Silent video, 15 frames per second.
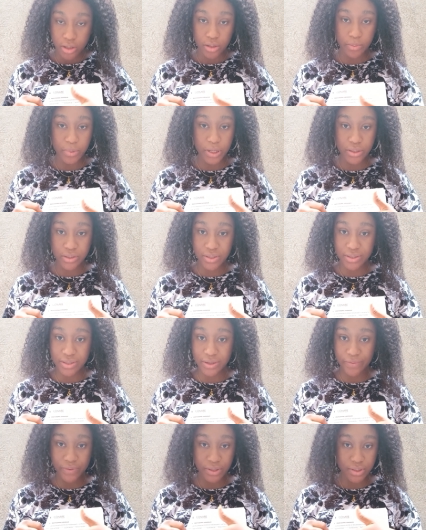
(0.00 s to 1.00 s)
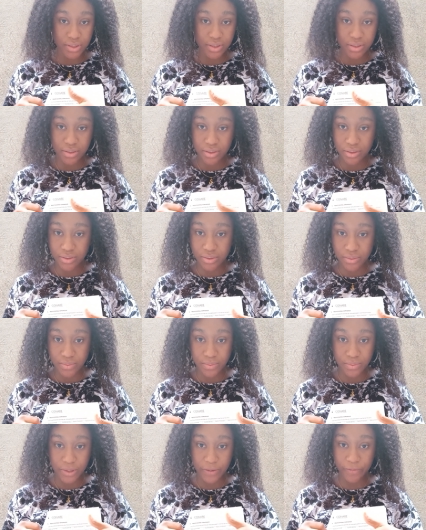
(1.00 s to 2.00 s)
your military service
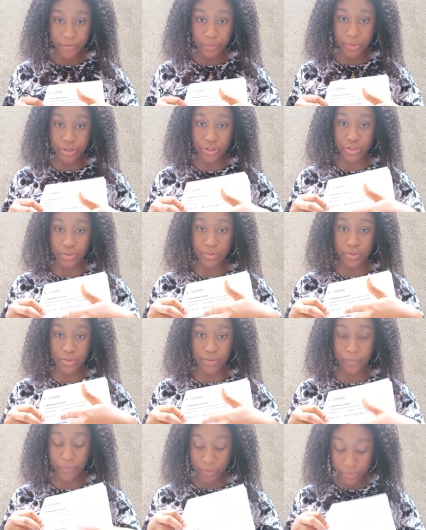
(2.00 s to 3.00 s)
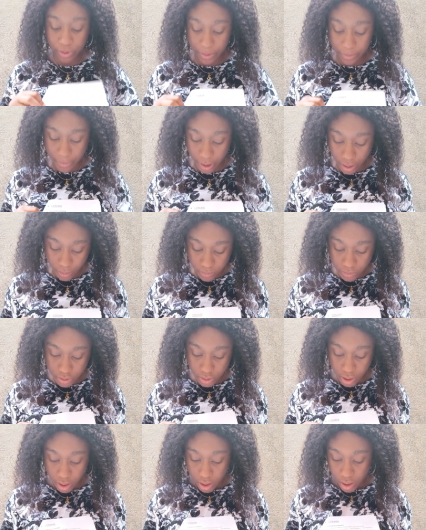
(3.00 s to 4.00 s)
informations, you fill them out.
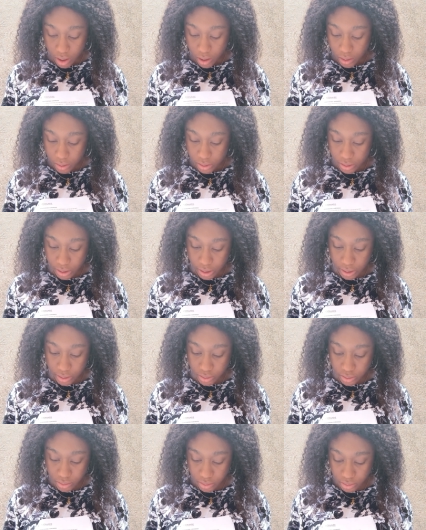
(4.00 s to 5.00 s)
Then